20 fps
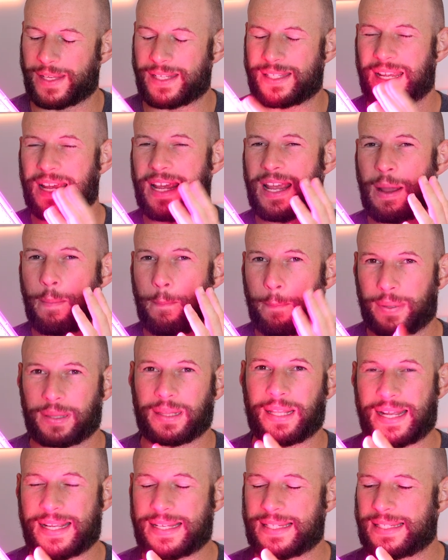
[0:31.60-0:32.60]
this,
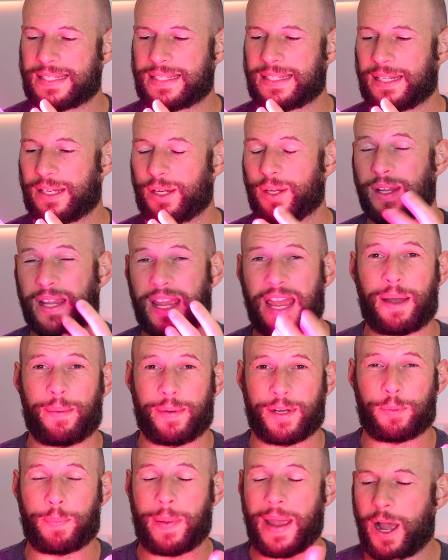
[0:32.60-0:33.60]
plus how
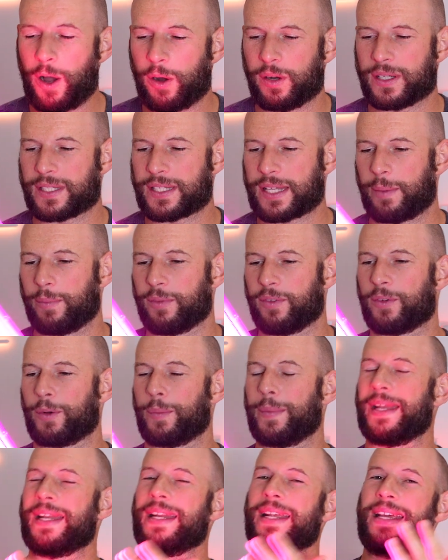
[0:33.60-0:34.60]
much power is coming
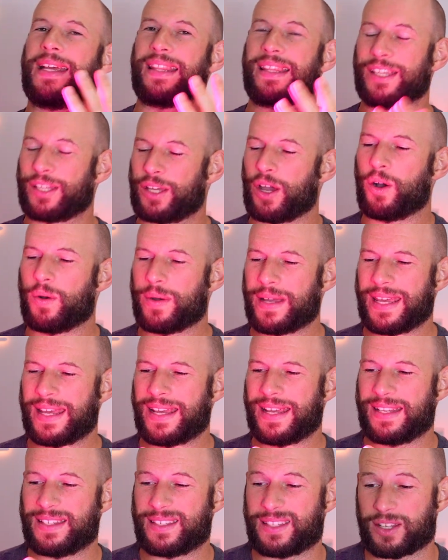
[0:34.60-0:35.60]
from it. The goal
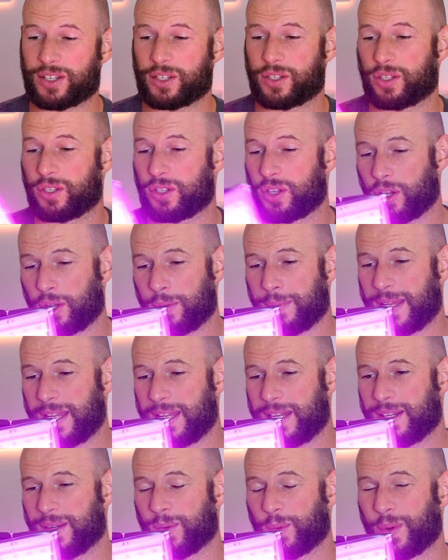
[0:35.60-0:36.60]
here is to
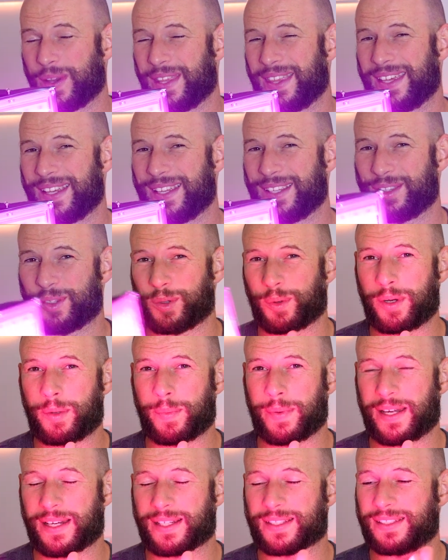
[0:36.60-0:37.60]
determine whether 20
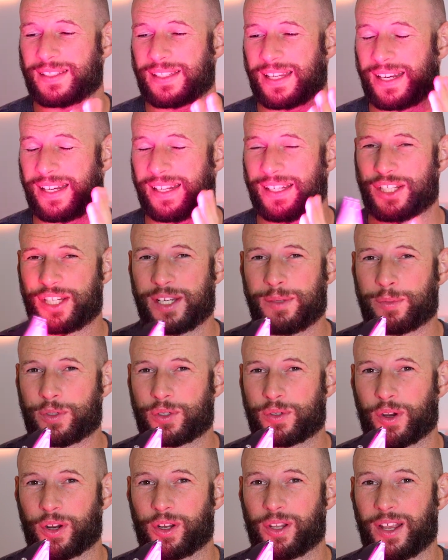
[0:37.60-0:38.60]
bucks and a cheap
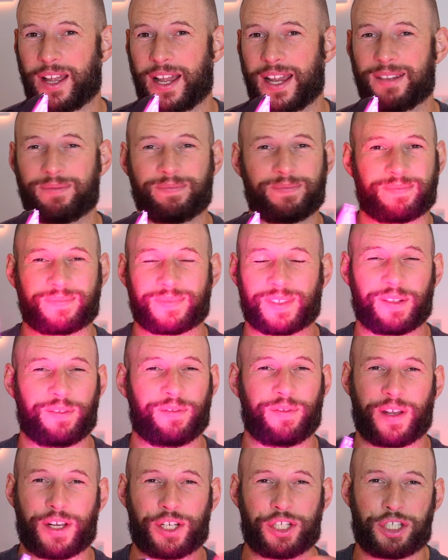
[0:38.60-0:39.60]
grow light can
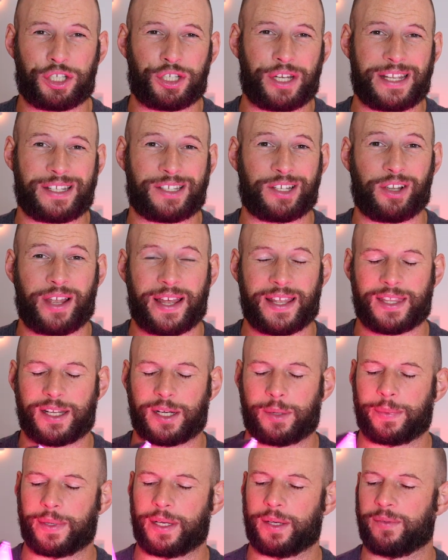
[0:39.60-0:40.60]
function as a light
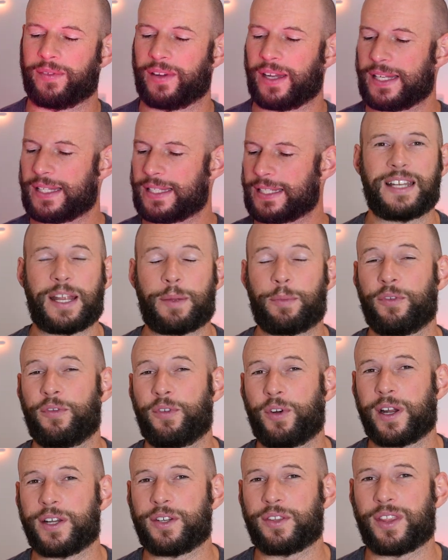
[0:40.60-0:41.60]
therapy device. Now,
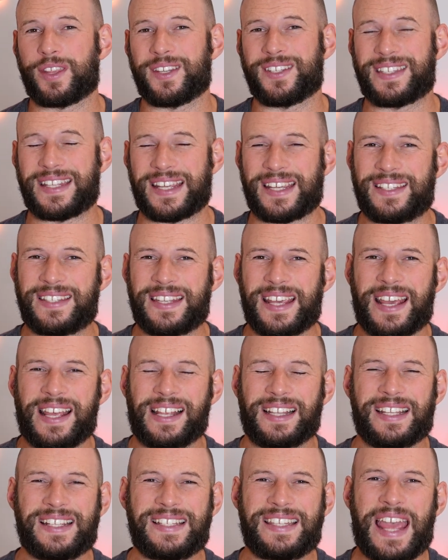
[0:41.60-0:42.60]
before I do this test,
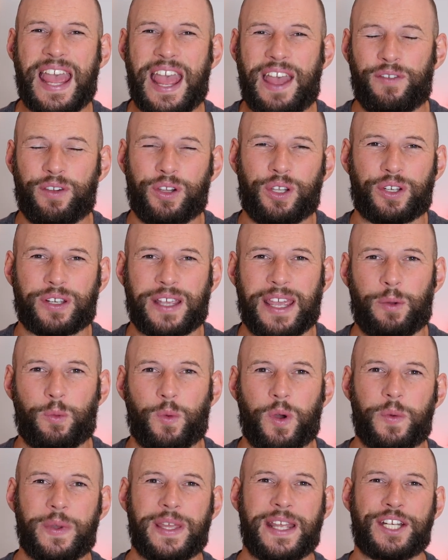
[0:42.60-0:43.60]
let's have a look at
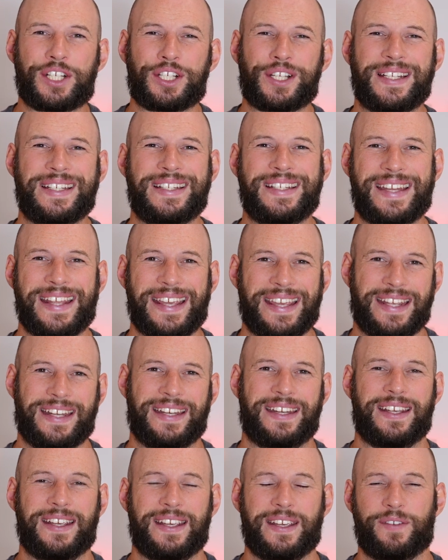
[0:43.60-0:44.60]
what we actually
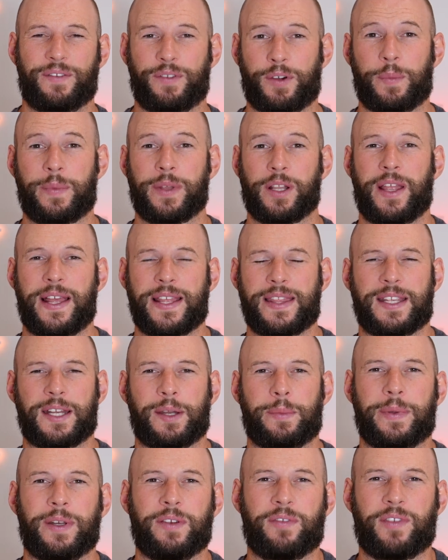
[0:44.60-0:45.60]
need from a light therapy